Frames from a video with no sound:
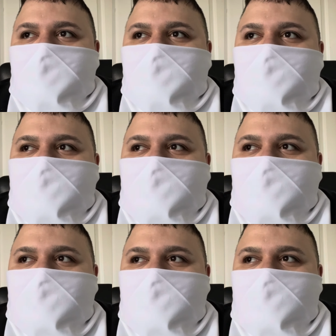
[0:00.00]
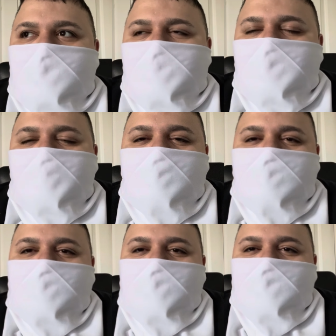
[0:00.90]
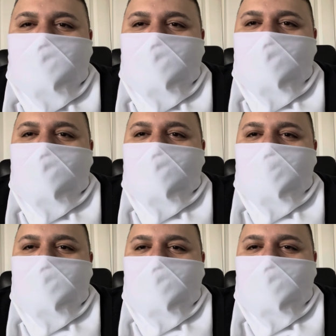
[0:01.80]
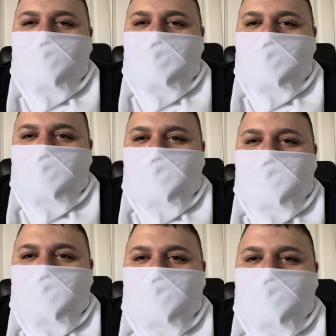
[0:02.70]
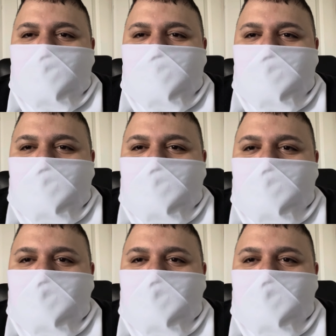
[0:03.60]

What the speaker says: that a lot of people will say he fell off, but I don't think he fell off, man.